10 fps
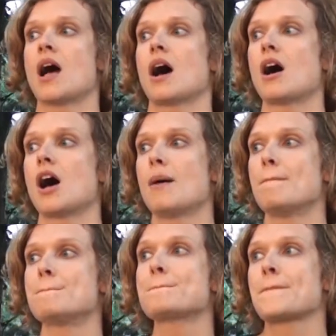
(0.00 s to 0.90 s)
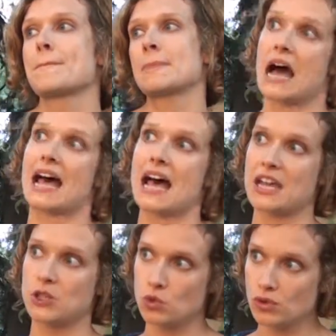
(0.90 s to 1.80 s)

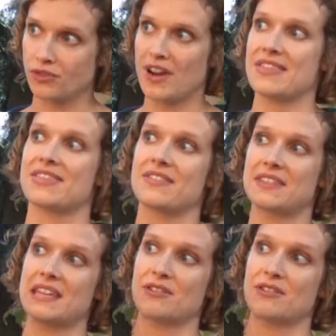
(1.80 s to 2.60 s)
I do find that